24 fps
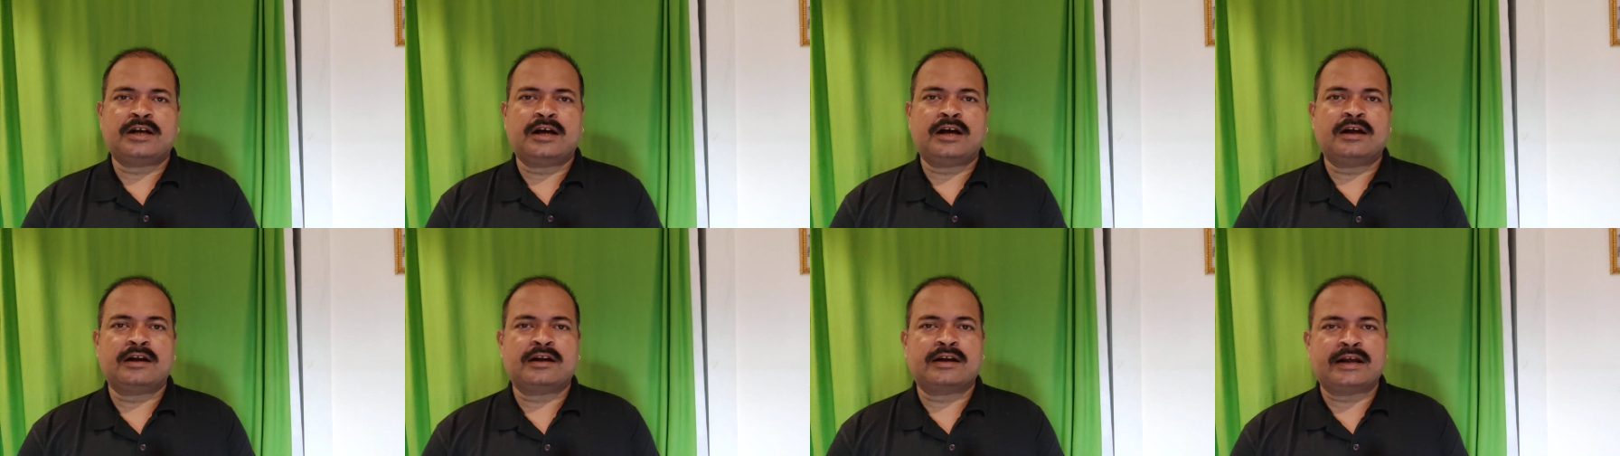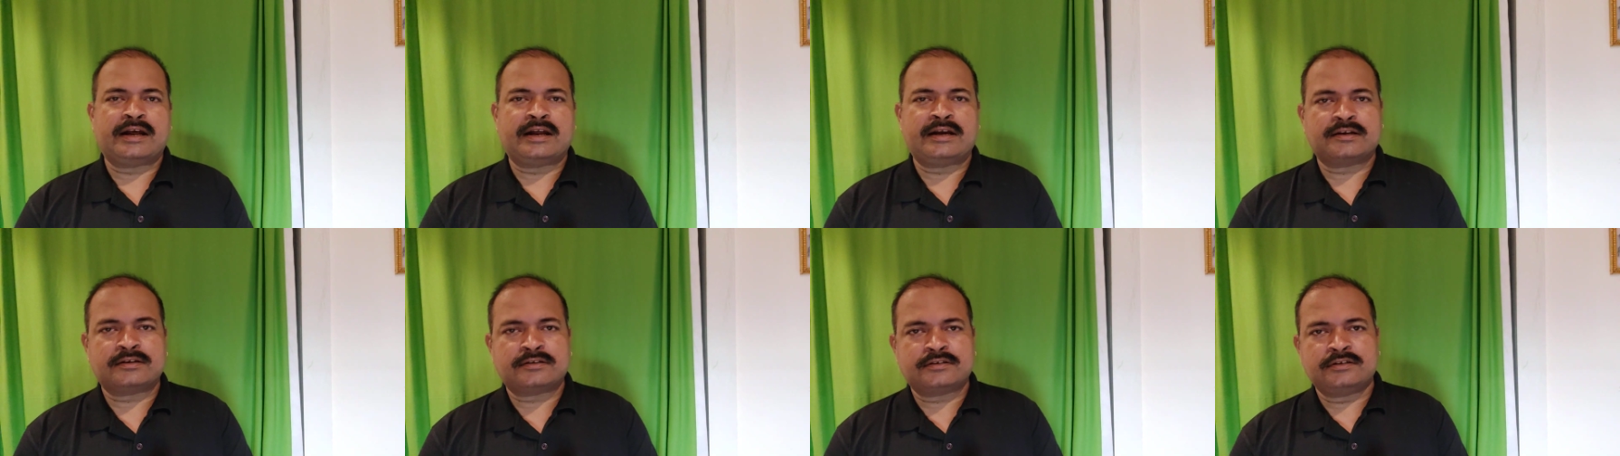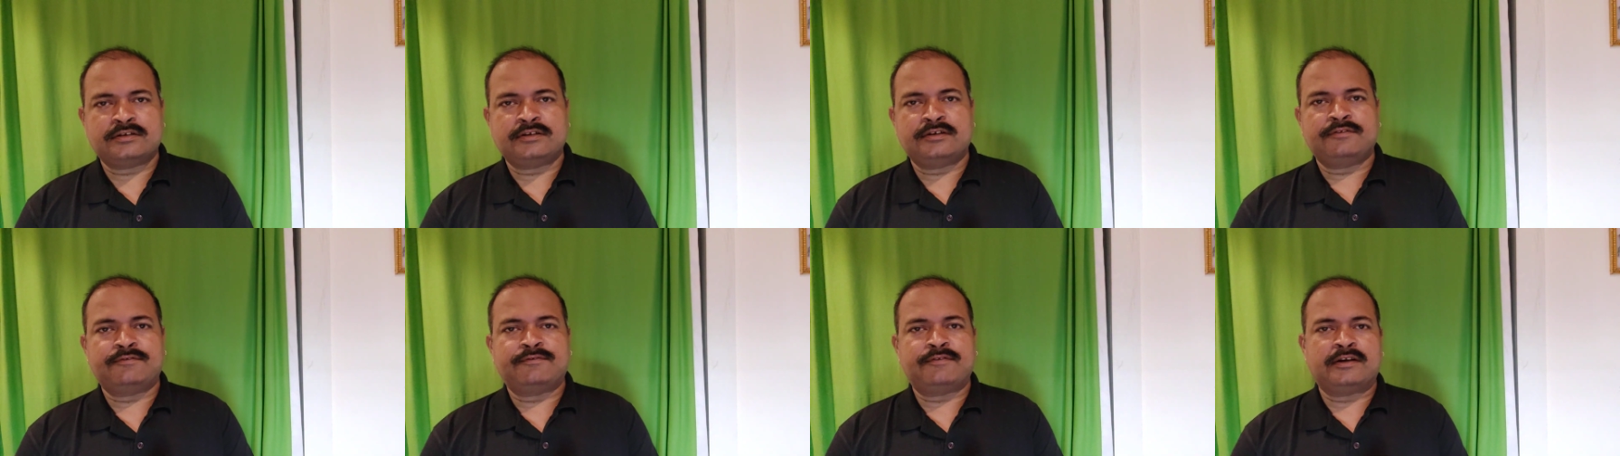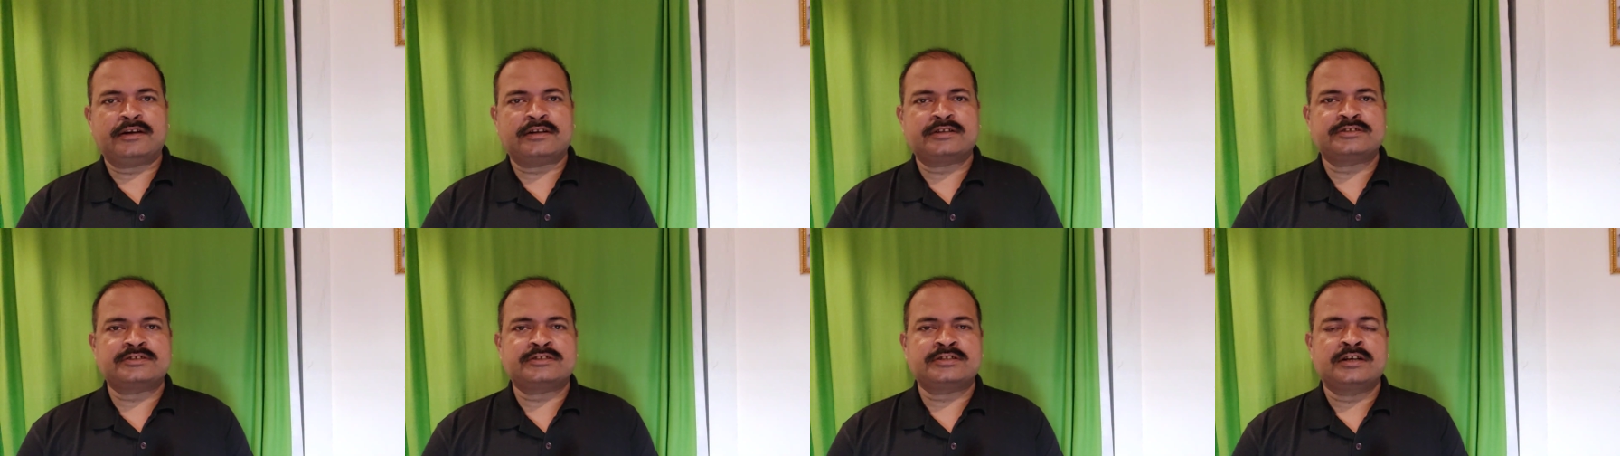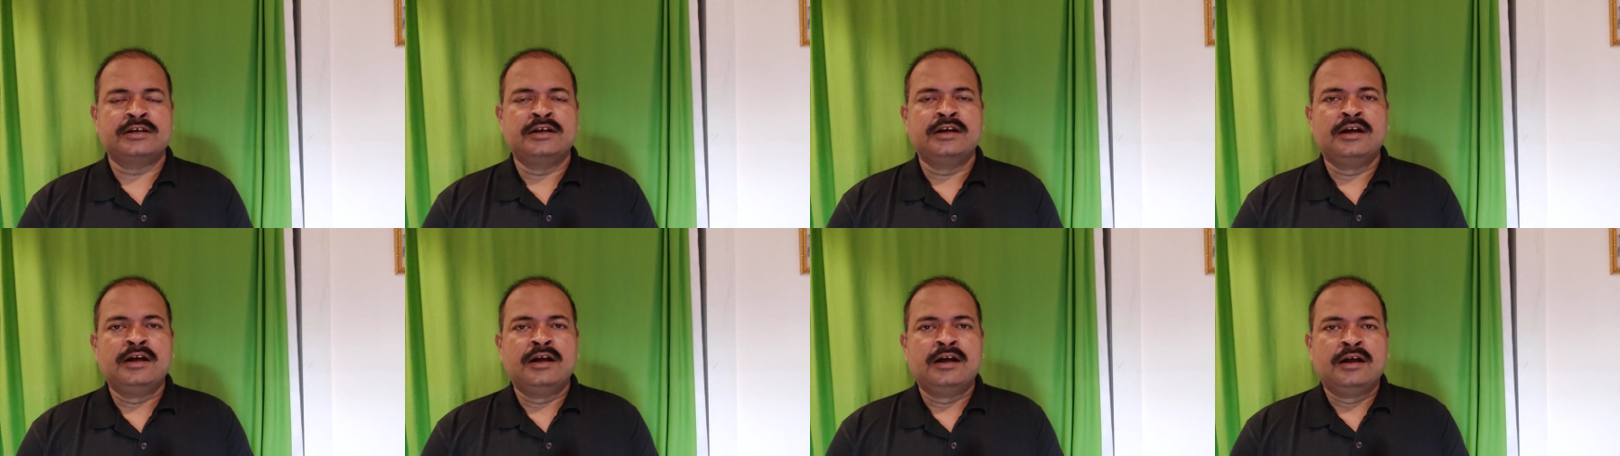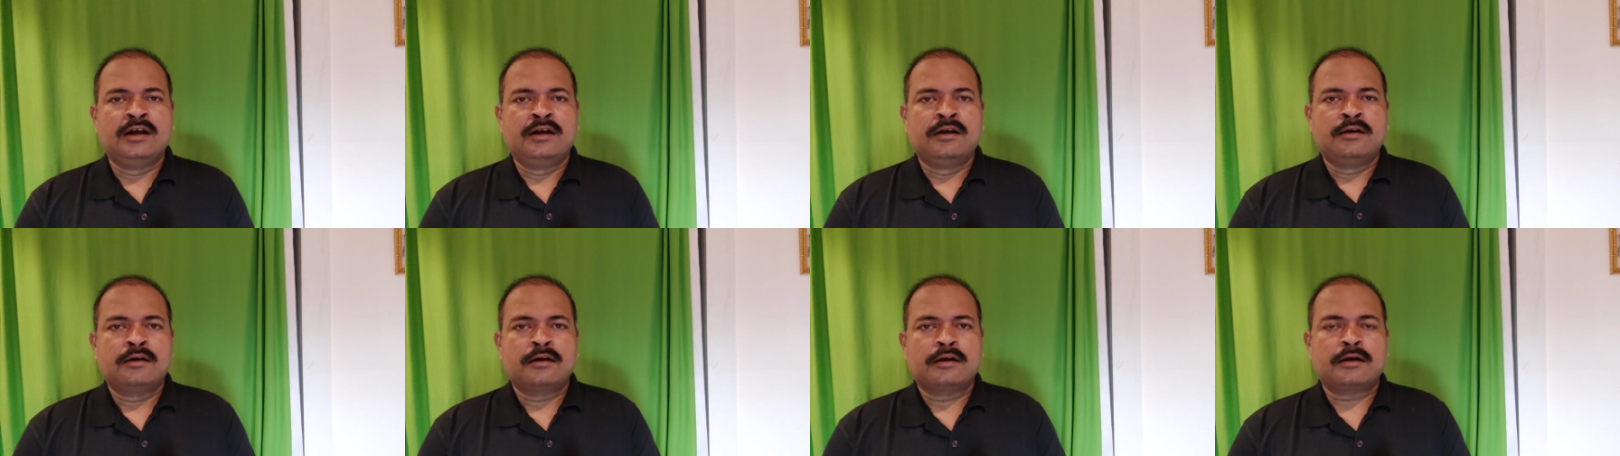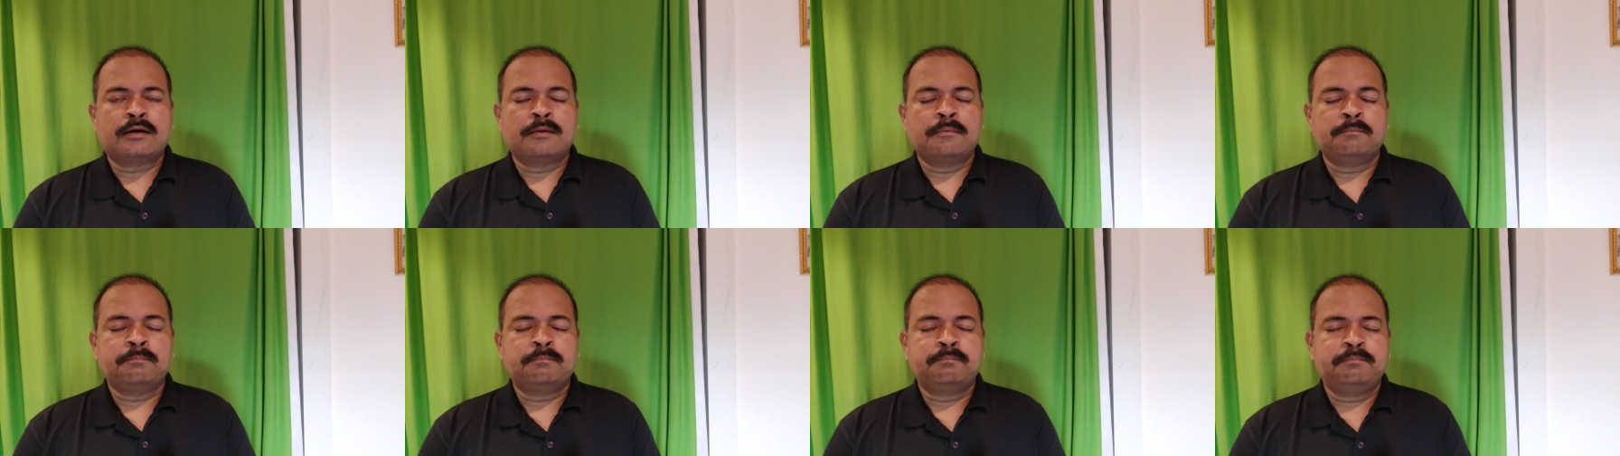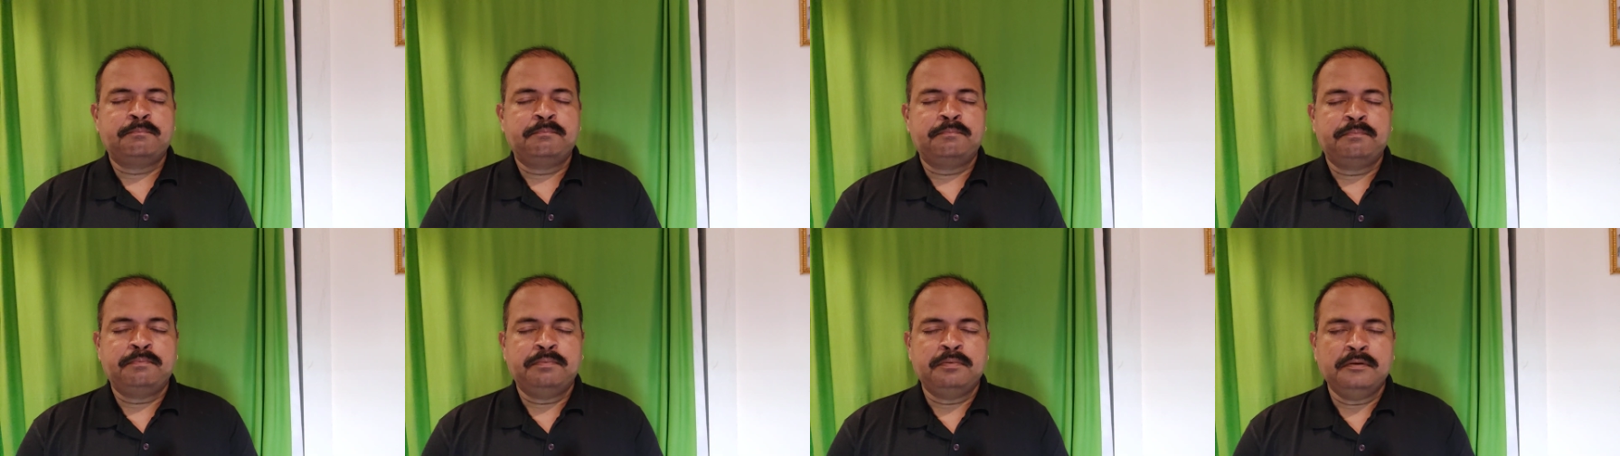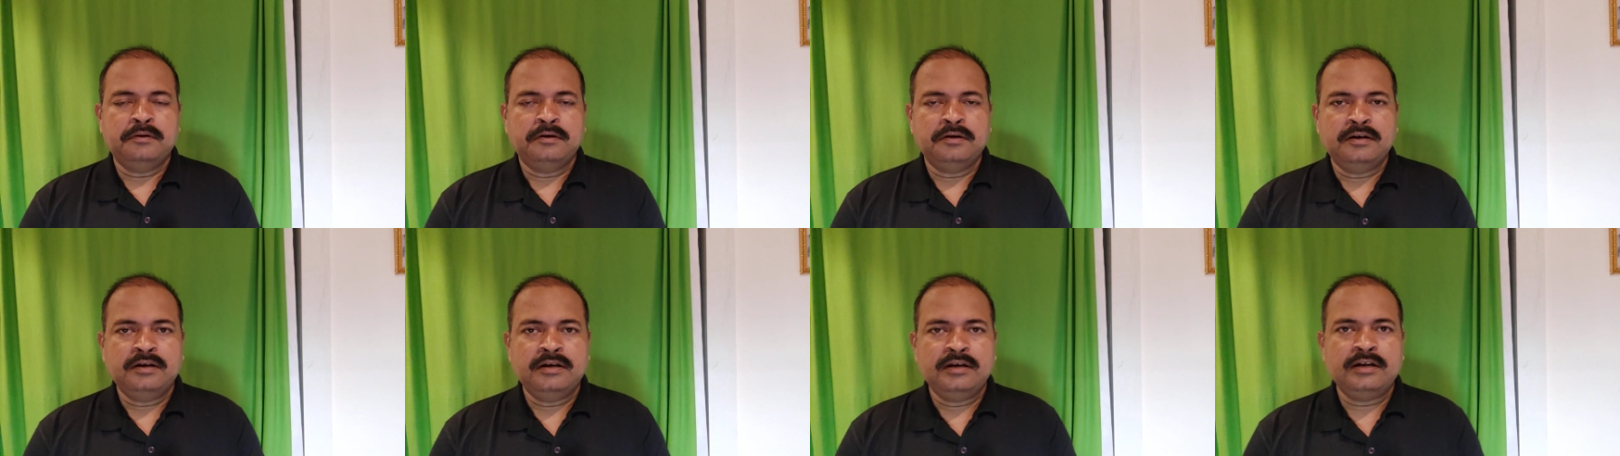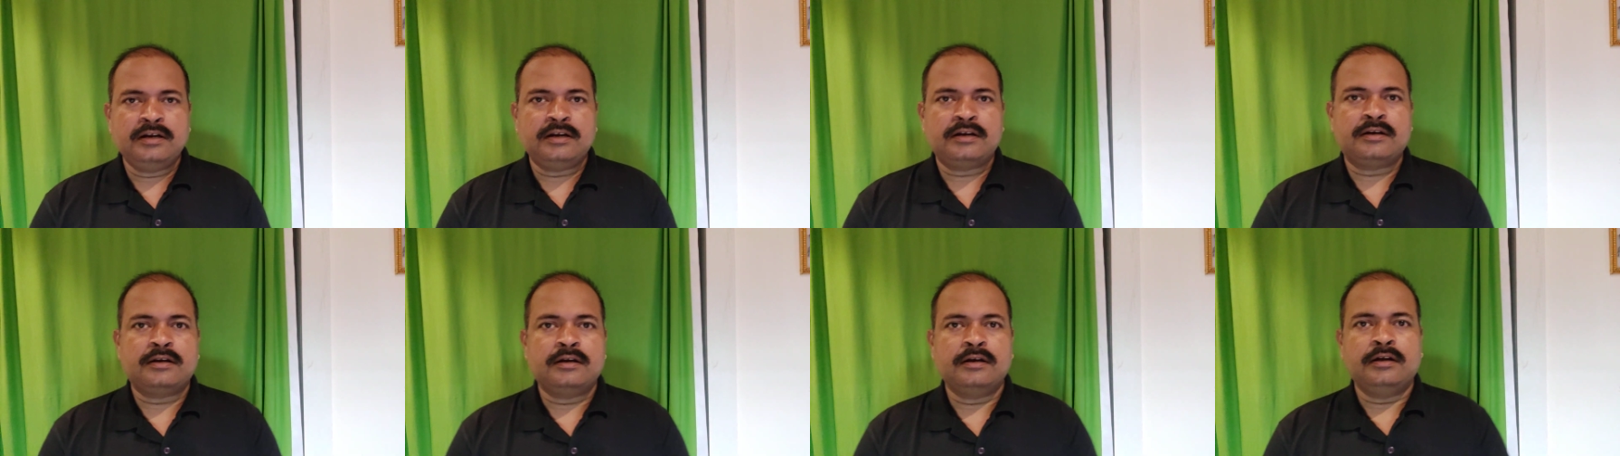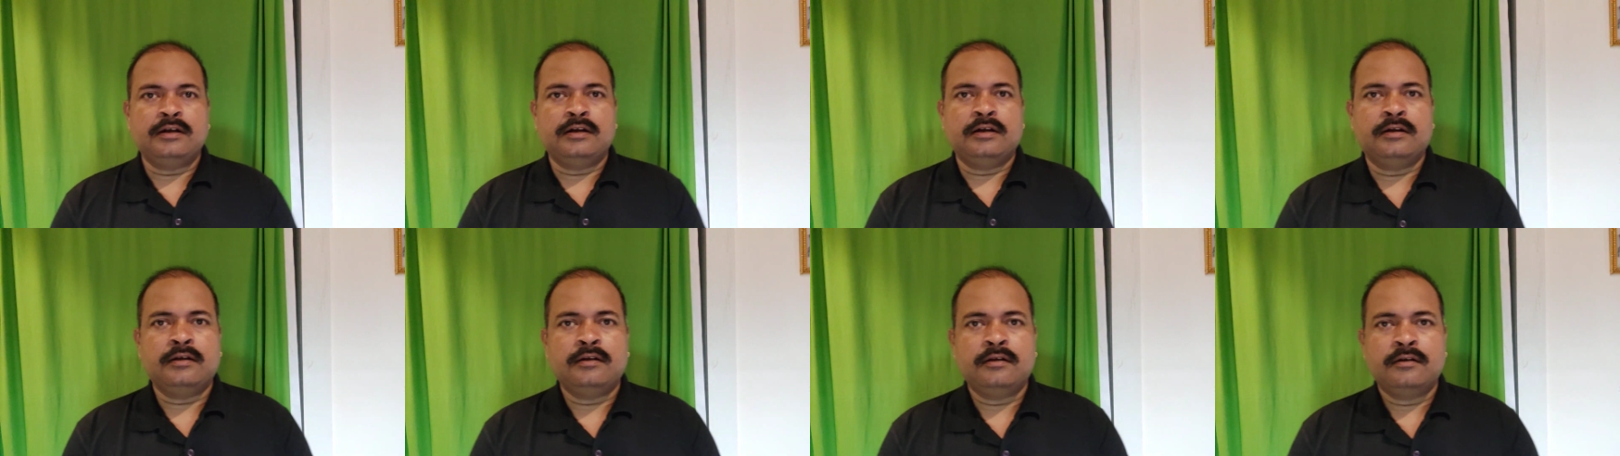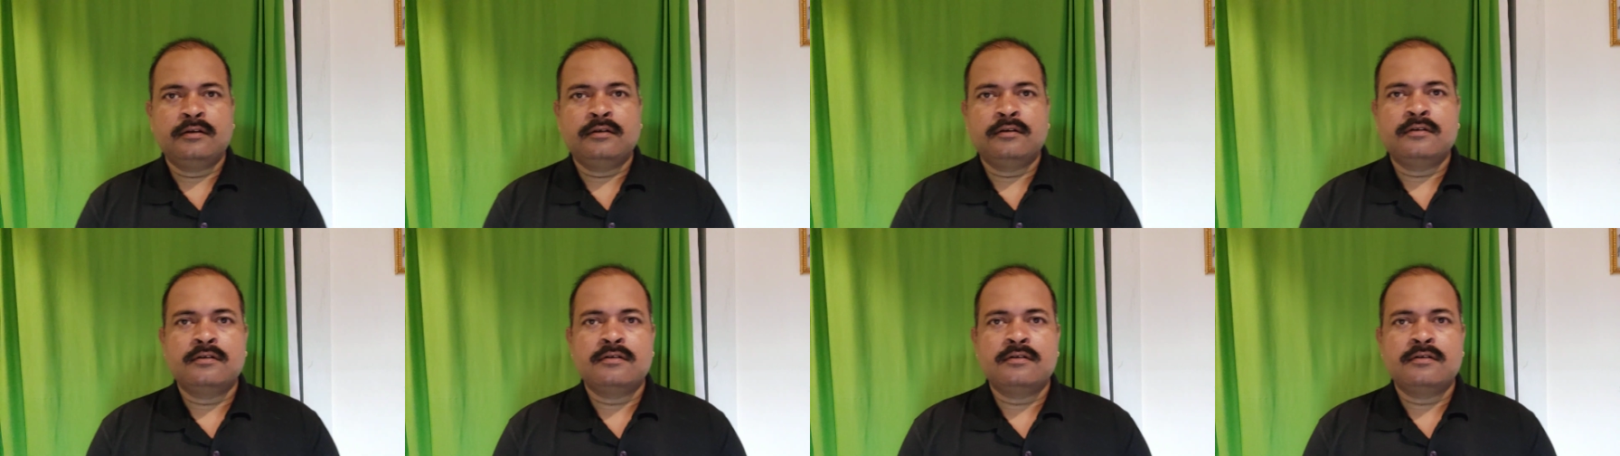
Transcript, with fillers: our character defects completely